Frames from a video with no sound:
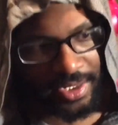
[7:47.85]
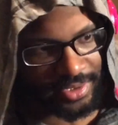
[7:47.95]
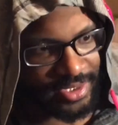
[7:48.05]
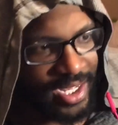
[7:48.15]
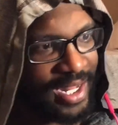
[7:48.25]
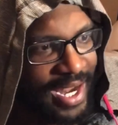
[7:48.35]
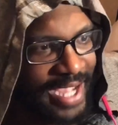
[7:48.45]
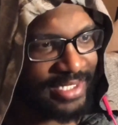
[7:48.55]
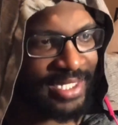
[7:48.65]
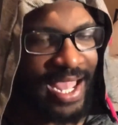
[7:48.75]
The
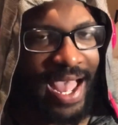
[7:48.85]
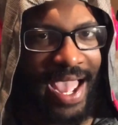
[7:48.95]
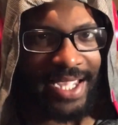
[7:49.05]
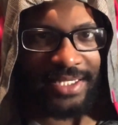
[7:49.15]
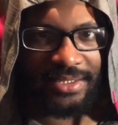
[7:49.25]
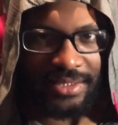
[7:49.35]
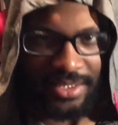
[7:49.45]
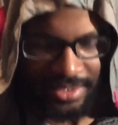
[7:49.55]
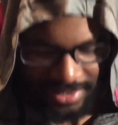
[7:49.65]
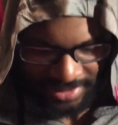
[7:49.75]
height
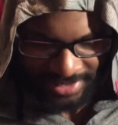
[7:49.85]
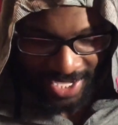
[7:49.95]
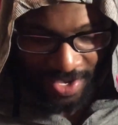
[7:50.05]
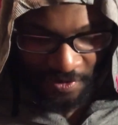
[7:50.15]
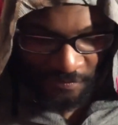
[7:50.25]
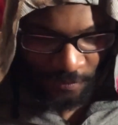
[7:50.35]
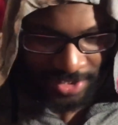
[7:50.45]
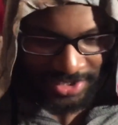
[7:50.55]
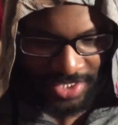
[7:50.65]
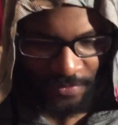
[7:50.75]
that her voice
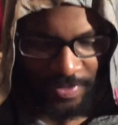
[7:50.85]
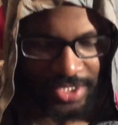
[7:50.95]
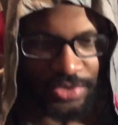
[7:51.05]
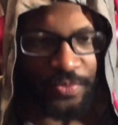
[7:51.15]
can reach.